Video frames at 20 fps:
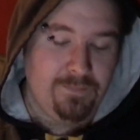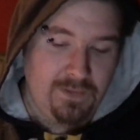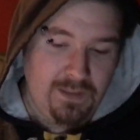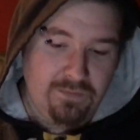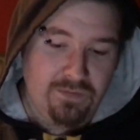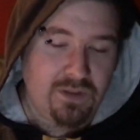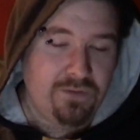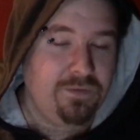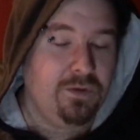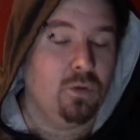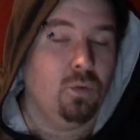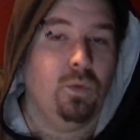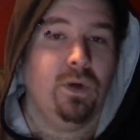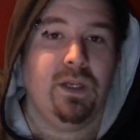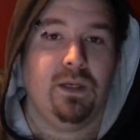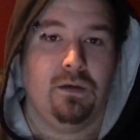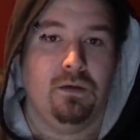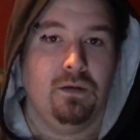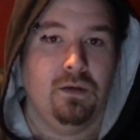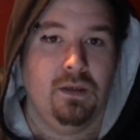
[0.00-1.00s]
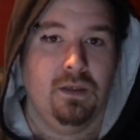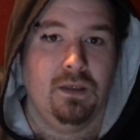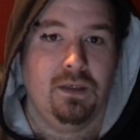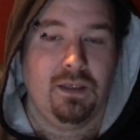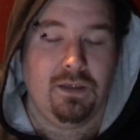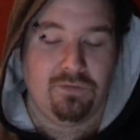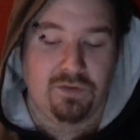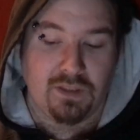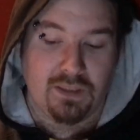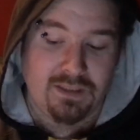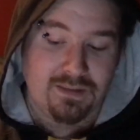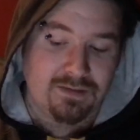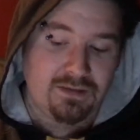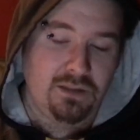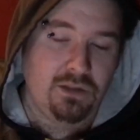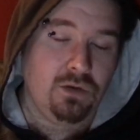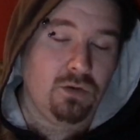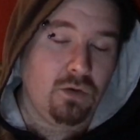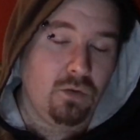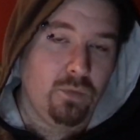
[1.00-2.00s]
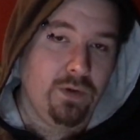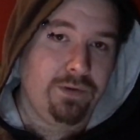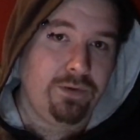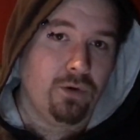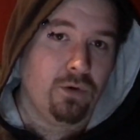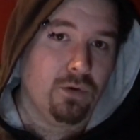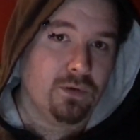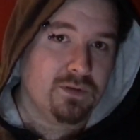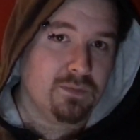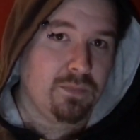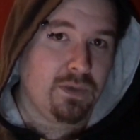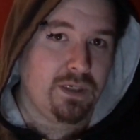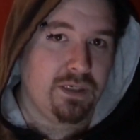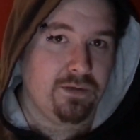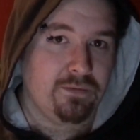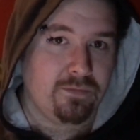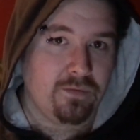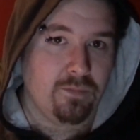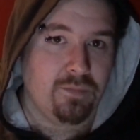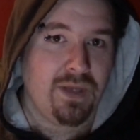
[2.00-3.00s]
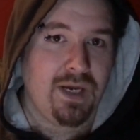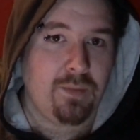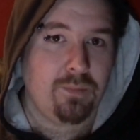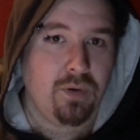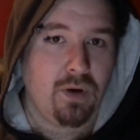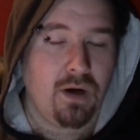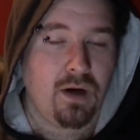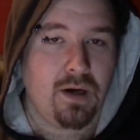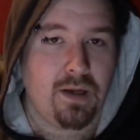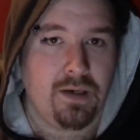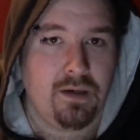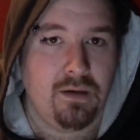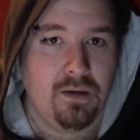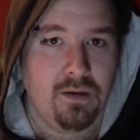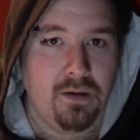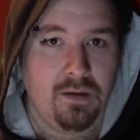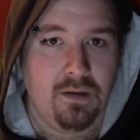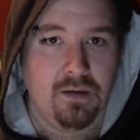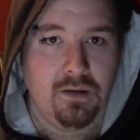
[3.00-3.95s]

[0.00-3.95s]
Even if you win, if the casino withholds money from that pot,